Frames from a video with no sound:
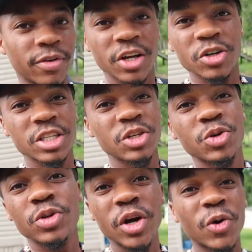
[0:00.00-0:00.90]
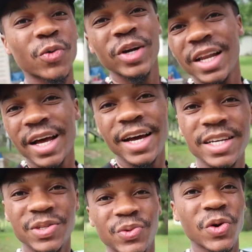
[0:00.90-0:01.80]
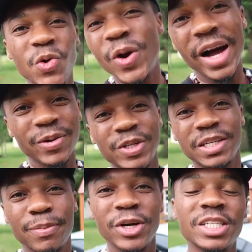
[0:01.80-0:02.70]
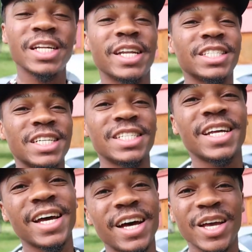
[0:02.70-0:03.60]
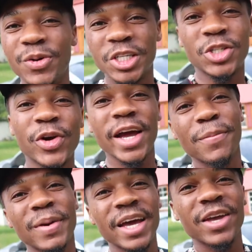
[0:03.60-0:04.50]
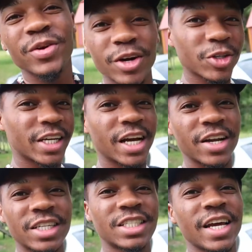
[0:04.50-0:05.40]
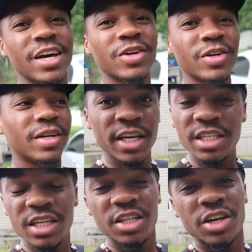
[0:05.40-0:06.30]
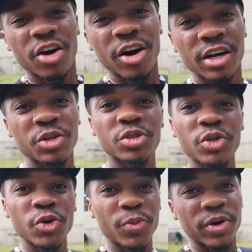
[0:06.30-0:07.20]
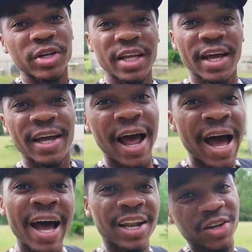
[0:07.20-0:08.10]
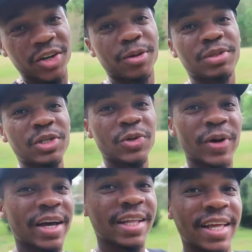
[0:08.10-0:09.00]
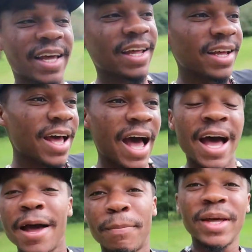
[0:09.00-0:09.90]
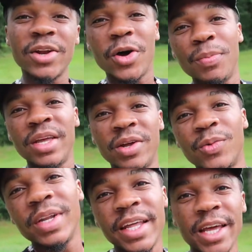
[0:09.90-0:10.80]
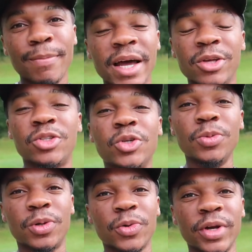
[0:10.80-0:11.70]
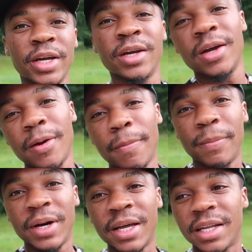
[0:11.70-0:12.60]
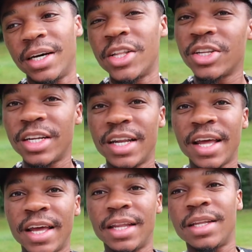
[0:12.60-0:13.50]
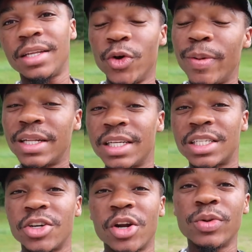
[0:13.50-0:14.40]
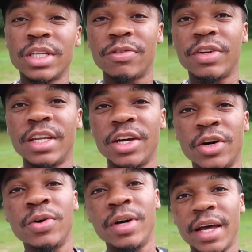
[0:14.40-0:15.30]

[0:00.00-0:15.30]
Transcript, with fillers: For those of you who don't realize who I was impersonating just now, it was Stradman. You can go check out his channel. He's another car YouTuber that I look up to and that I plan on meeting one day in my YouTube career. But other than that, we're about to get started with this video.